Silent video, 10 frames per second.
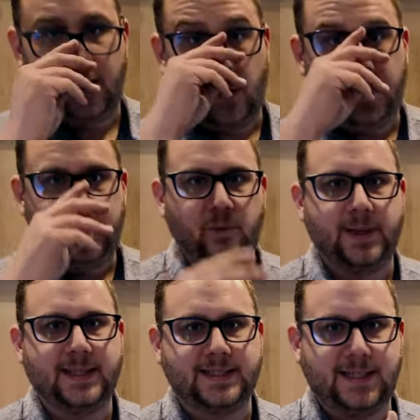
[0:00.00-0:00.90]
LP quick
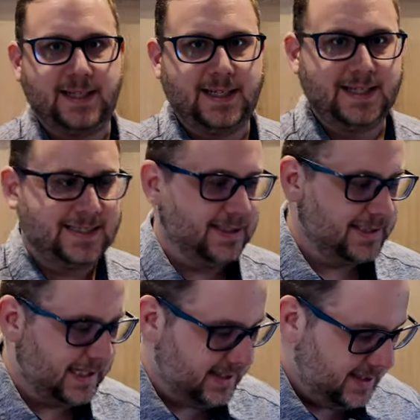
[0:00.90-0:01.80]
disconnect that's
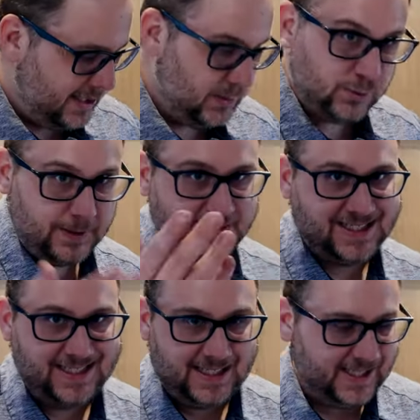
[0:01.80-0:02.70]
outside, which we haven't
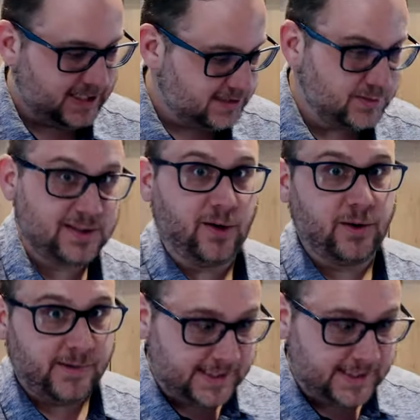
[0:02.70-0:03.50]
seen that yet because we started on the